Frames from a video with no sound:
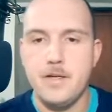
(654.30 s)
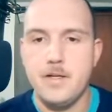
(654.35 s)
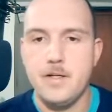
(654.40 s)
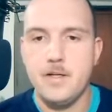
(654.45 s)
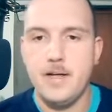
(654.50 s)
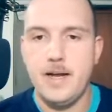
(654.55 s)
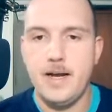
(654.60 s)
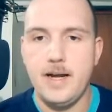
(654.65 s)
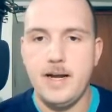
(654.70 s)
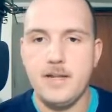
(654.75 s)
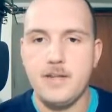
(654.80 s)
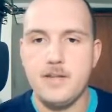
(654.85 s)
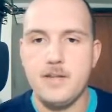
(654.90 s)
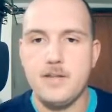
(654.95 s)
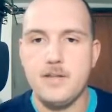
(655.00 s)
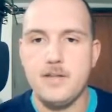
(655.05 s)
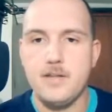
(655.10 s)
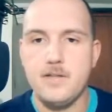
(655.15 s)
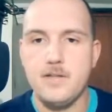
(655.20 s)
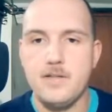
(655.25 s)
now. And
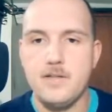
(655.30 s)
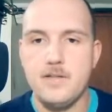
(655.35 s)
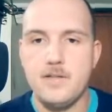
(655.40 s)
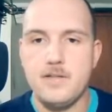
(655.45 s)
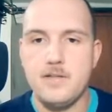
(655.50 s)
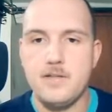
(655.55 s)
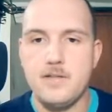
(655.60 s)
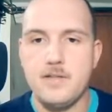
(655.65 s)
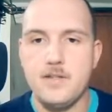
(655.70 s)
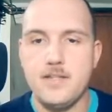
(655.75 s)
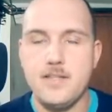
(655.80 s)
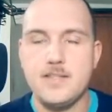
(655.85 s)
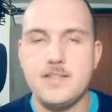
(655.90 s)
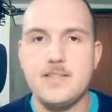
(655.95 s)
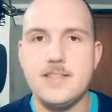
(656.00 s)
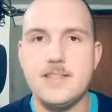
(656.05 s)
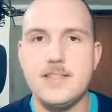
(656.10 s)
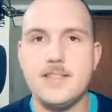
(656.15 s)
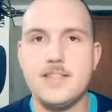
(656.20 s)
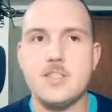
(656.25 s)

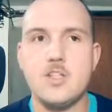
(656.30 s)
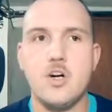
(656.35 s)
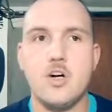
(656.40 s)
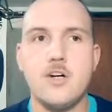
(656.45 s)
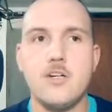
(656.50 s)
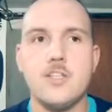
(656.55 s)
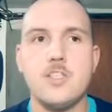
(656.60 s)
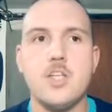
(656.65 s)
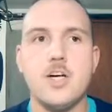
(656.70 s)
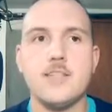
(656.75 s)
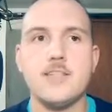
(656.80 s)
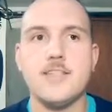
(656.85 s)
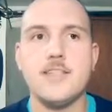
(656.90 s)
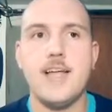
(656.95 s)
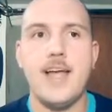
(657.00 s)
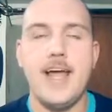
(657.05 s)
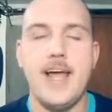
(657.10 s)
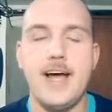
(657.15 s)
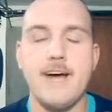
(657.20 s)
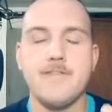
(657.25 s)
this card doesn't
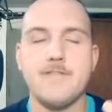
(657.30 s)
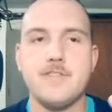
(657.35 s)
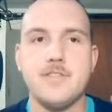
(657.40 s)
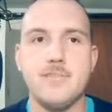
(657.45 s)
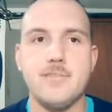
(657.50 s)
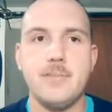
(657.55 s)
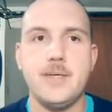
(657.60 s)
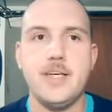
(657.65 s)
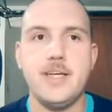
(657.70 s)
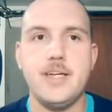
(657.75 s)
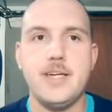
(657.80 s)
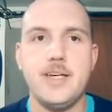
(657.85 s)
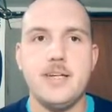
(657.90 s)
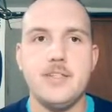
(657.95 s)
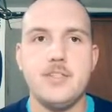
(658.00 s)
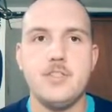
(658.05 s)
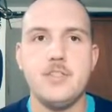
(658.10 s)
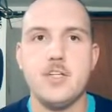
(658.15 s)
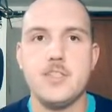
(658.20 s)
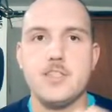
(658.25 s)
have to be
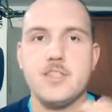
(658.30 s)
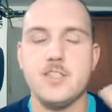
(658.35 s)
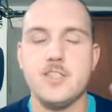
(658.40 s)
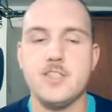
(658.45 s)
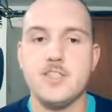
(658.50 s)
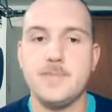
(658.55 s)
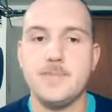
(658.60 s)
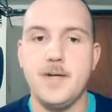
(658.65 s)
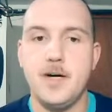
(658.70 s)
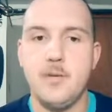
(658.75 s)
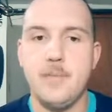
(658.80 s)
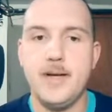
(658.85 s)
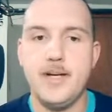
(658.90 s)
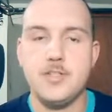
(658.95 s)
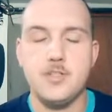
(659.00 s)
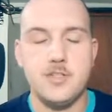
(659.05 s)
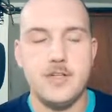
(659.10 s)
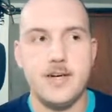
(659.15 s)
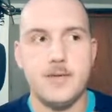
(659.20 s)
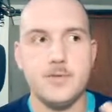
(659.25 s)
just in a spell
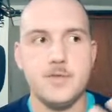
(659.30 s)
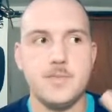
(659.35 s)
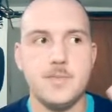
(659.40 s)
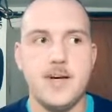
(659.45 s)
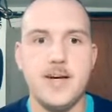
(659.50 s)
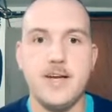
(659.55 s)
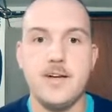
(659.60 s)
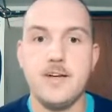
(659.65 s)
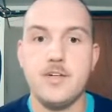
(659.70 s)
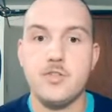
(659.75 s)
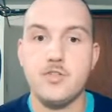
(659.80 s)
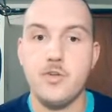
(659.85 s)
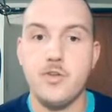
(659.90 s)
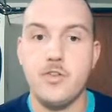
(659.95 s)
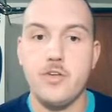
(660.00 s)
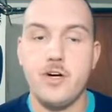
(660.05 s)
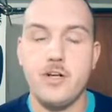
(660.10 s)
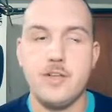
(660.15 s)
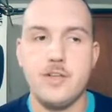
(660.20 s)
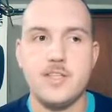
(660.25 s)
mage. That was my initial
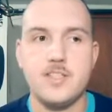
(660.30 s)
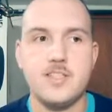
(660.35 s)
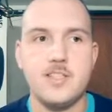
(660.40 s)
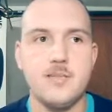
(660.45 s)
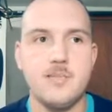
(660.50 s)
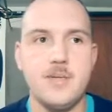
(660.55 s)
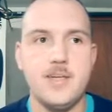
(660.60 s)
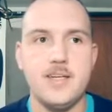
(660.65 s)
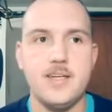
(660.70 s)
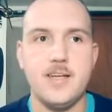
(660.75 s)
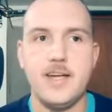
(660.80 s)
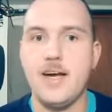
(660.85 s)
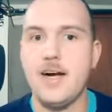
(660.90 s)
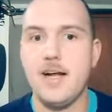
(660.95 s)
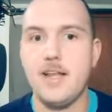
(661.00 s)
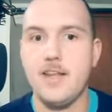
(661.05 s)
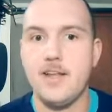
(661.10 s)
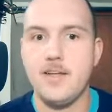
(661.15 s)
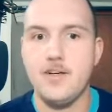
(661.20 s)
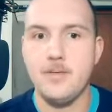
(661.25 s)
thought. This could be in a Highlander